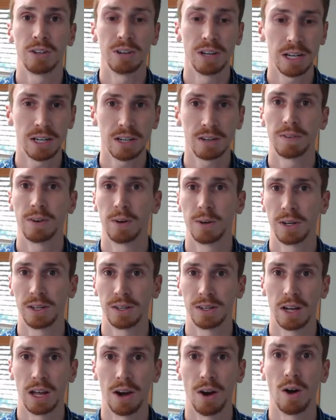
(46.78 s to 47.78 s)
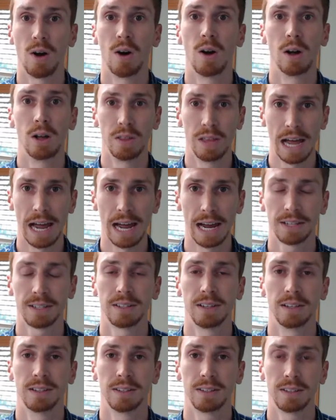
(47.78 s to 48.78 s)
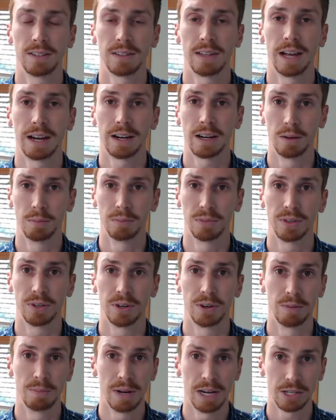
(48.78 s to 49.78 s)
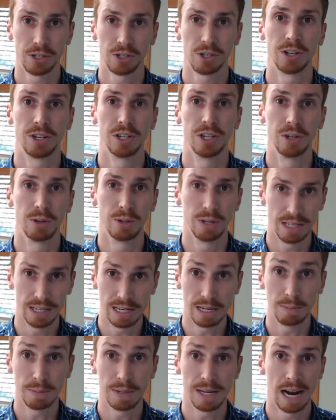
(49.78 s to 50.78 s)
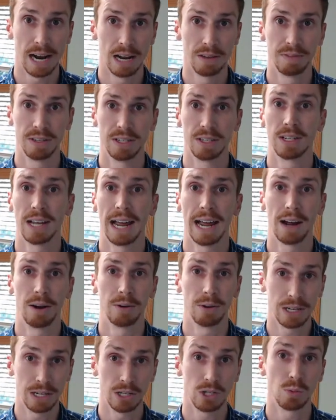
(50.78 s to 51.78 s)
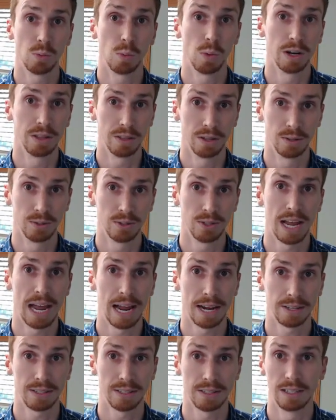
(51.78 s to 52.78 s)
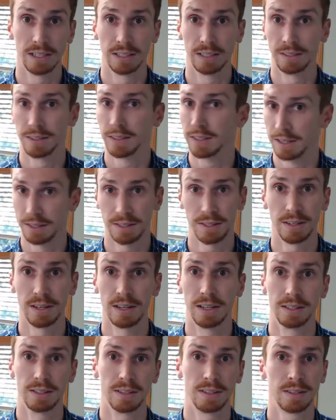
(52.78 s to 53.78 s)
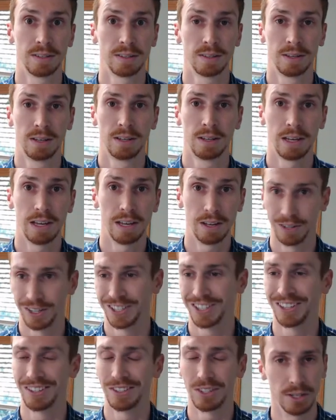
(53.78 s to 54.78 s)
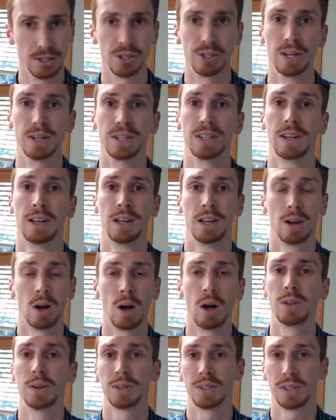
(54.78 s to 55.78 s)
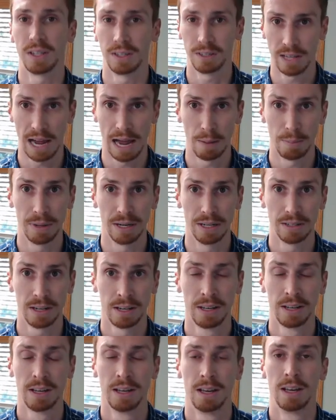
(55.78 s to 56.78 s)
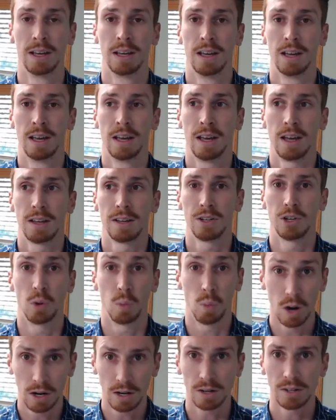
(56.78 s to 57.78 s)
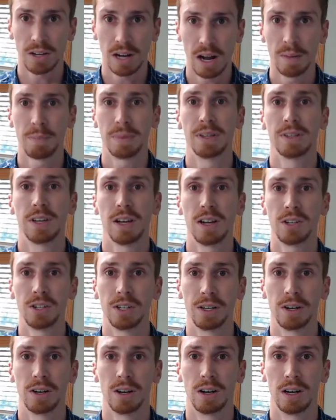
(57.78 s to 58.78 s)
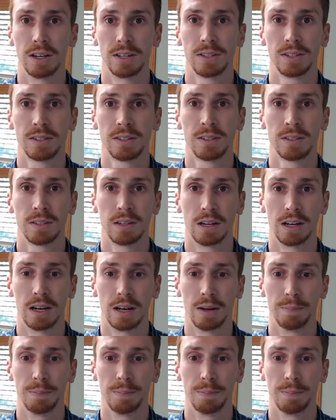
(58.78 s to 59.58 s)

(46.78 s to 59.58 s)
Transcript: you need to focus on all the accidents that come through and make sure you do a deep dive into how each one of those accidents, incidents, illnesses, injuries, all those things happened. Your workers' compensation costs,